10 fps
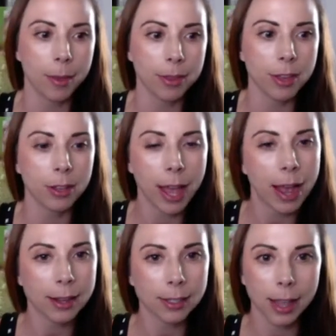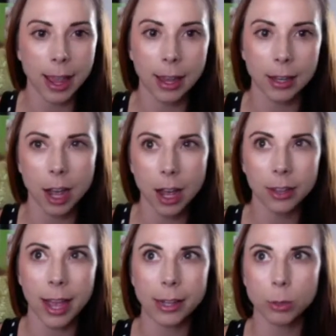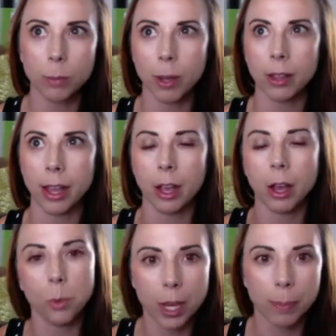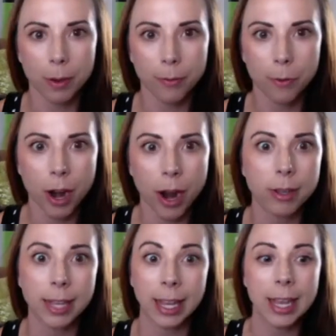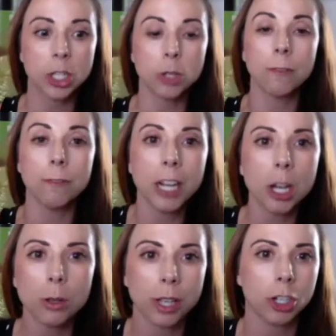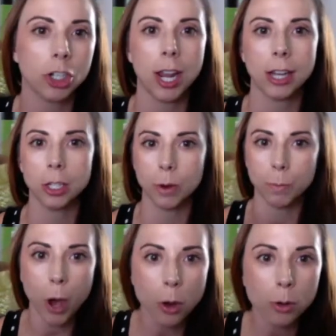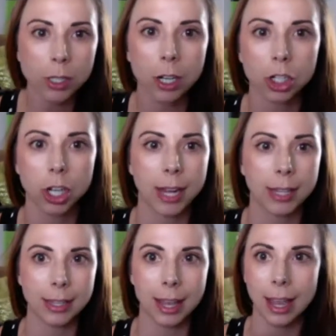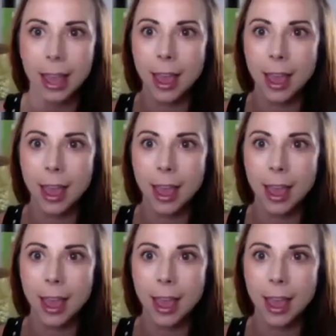the last, like not last week, but like a week before, I was like doing videos on shakes, doing posts on shakes, and like